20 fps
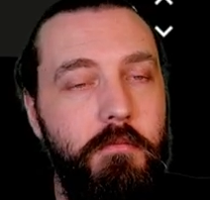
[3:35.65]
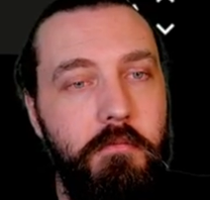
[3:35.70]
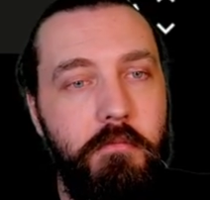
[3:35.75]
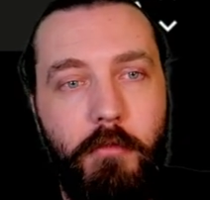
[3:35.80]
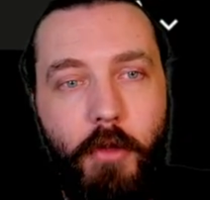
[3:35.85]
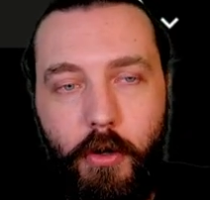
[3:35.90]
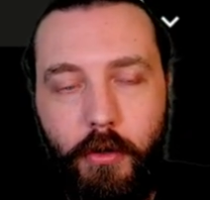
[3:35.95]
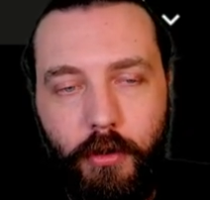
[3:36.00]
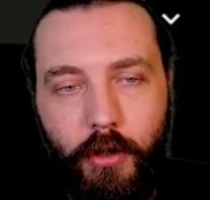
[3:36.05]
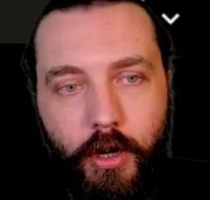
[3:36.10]

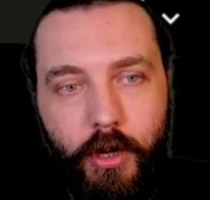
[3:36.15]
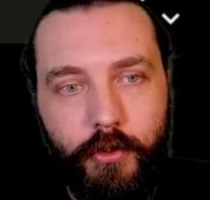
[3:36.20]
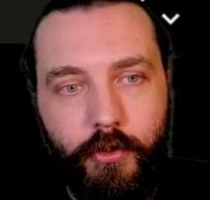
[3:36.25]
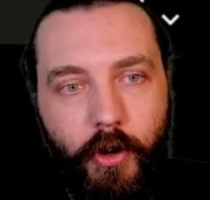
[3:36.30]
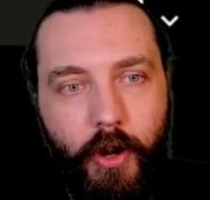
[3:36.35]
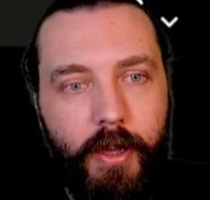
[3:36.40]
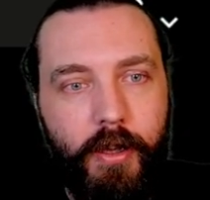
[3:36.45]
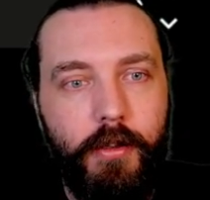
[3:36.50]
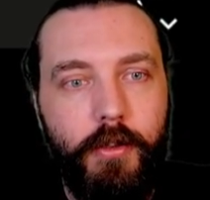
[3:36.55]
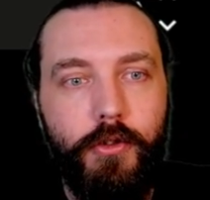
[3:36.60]
No large
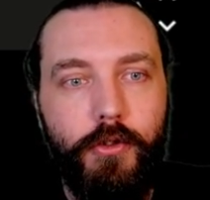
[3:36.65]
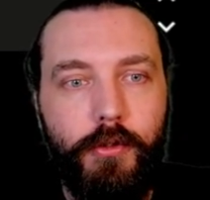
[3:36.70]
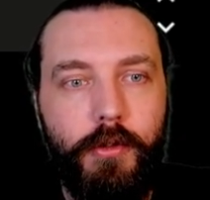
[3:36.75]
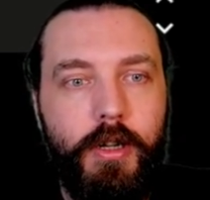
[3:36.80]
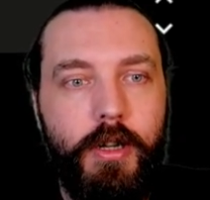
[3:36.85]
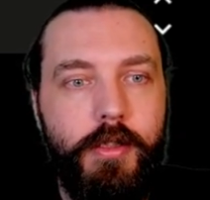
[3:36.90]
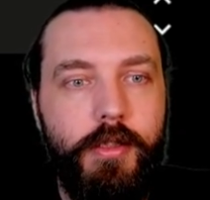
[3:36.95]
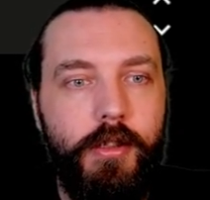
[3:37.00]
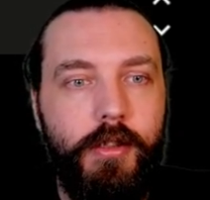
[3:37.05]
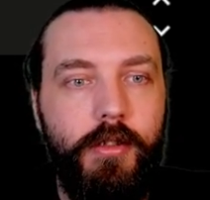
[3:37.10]
hangars or
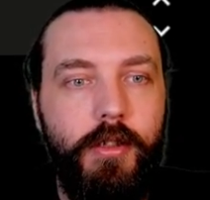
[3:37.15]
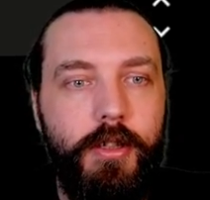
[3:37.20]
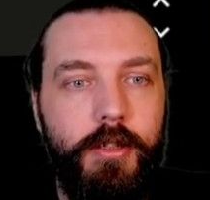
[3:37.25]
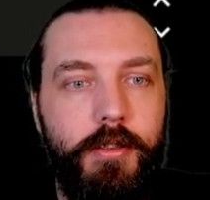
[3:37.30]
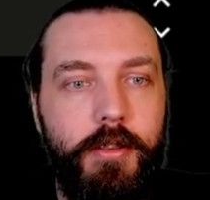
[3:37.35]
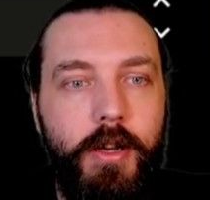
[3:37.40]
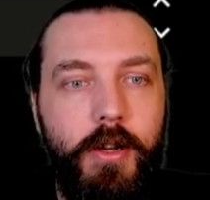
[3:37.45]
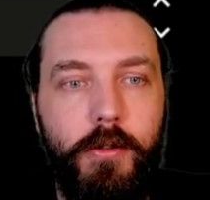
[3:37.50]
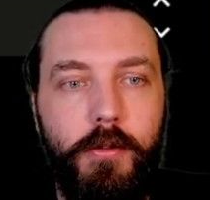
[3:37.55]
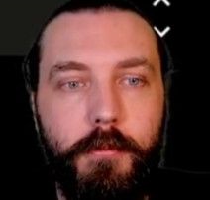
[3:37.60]
anything like
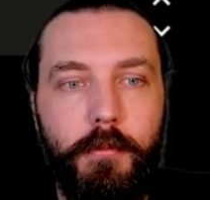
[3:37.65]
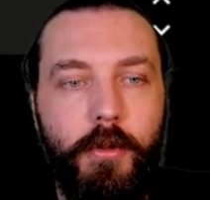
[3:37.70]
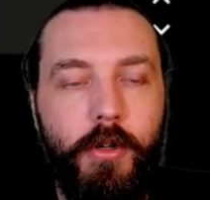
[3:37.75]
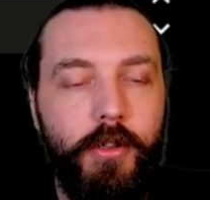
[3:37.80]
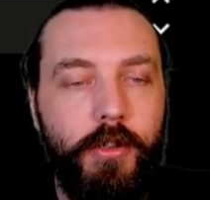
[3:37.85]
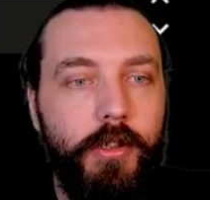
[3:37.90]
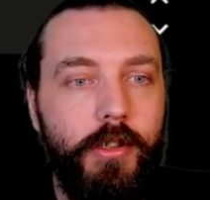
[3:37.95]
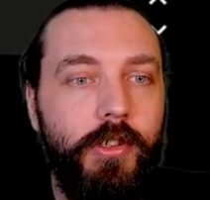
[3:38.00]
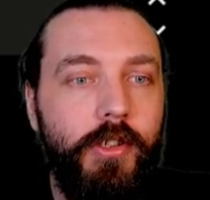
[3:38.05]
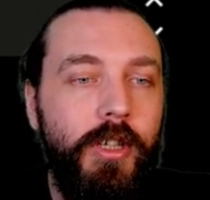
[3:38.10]
that
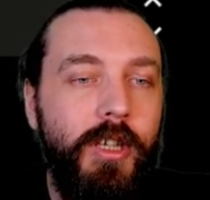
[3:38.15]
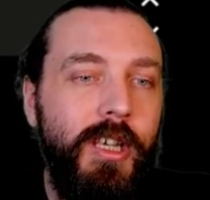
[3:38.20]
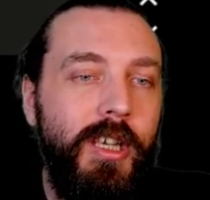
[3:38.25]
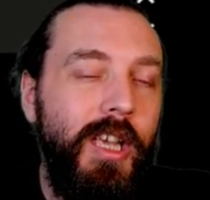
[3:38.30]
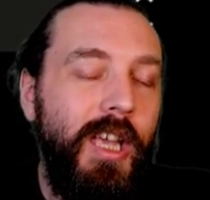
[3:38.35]
unmodded,